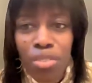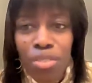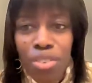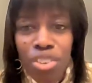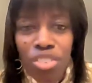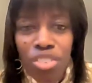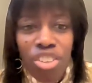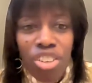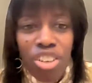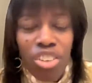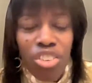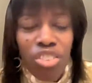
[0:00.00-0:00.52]

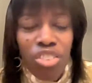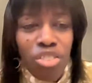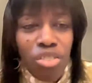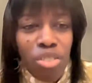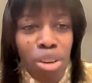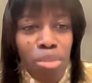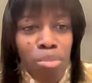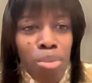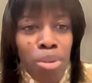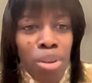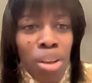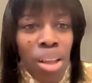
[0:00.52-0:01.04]
cuttlefish eating
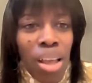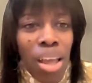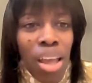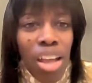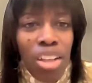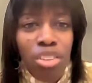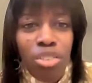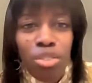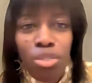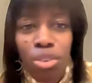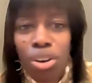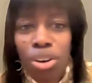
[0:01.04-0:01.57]
shrimp,
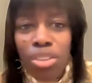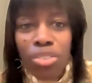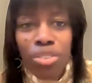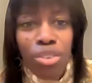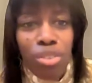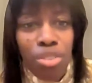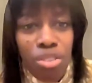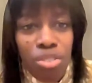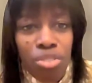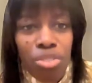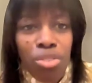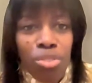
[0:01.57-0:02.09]
and you
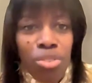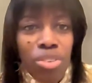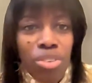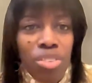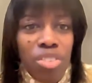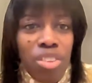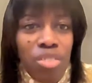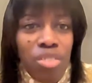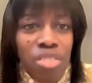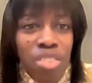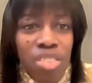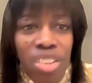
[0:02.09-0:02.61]
all know the
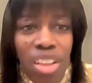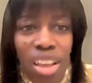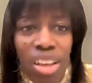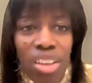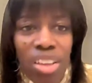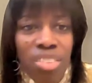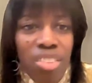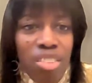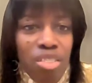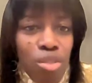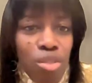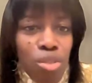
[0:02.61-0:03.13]
stories of
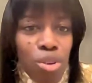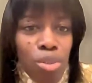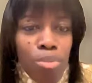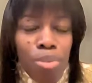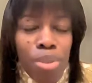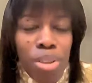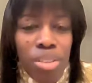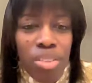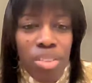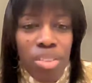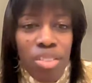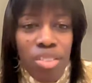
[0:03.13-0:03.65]
snakes and
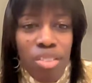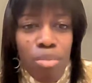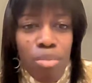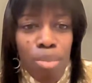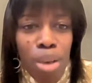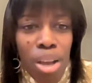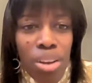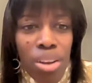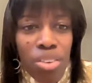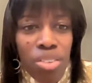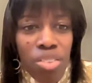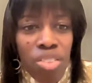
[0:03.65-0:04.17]
scorpions and
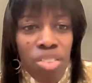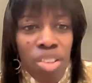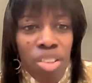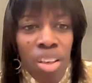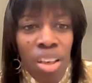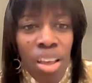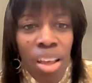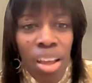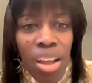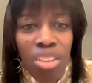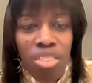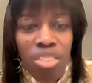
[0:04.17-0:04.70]

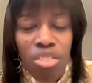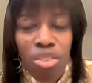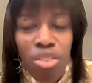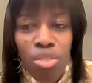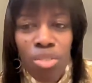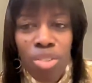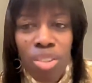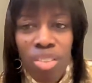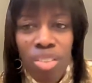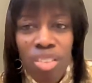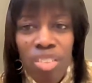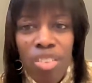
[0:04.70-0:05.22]
spiders. And
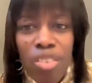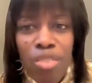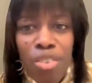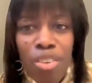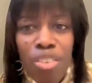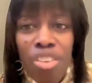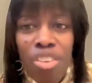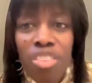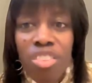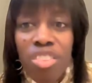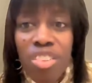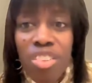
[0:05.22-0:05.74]
so this is
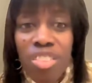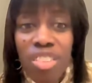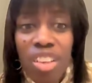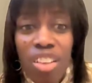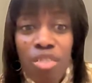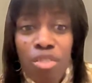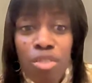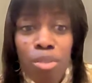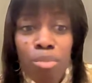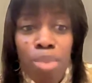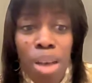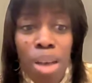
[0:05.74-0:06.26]
a very
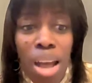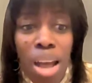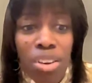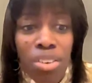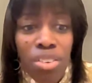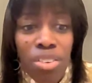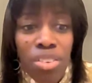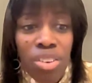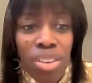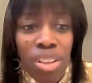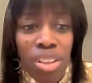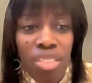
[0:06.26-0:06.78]
successful
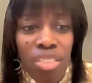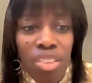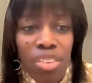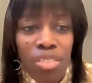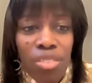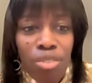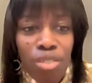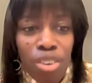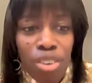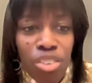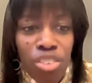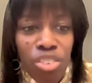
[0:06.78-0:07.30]
pattern
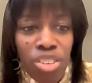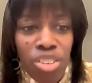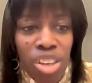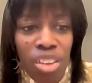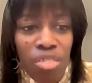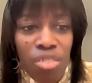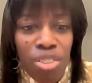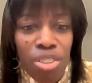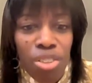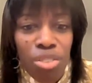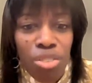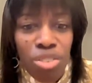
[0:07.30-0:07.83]
that's
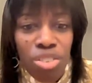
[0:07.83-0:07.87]
convergent